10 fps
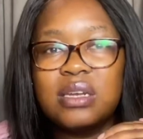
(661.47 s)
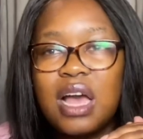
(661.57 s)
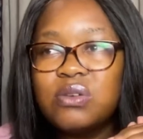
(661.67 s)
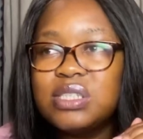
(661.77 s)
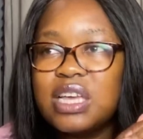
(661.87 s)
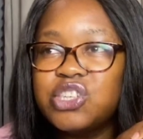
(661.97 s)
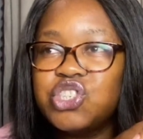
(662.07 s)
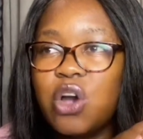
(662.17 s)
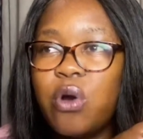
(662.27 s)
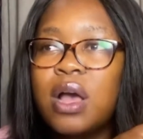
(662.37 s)
outside
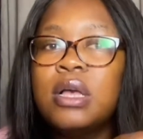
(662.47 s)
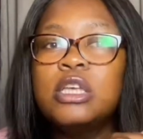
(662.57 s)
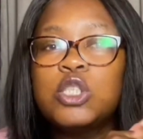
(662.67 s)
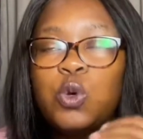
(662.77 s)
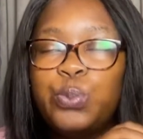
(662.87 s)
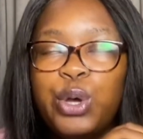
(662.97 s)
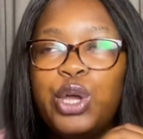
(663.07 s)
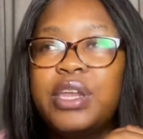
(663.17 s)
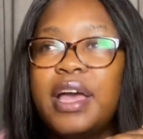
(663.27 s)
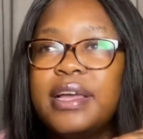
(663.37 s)
shower. So per
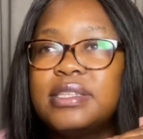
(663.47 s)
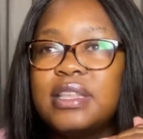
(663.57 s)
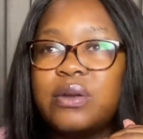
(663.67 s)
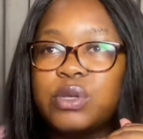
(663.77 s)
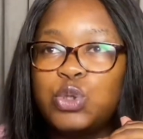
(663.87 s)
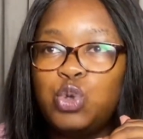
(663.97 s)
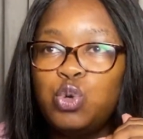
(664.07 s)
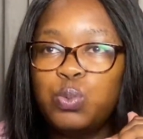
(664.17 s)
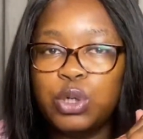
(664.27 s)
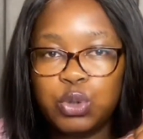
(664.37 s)
night, that was
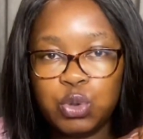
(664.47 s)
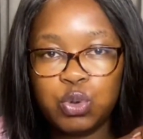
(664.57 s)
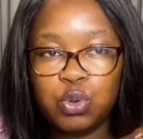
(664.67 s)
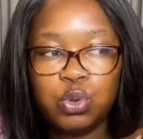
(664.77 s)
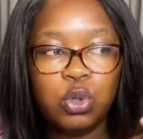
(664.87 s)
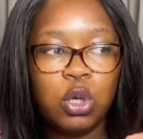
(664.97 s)
2.2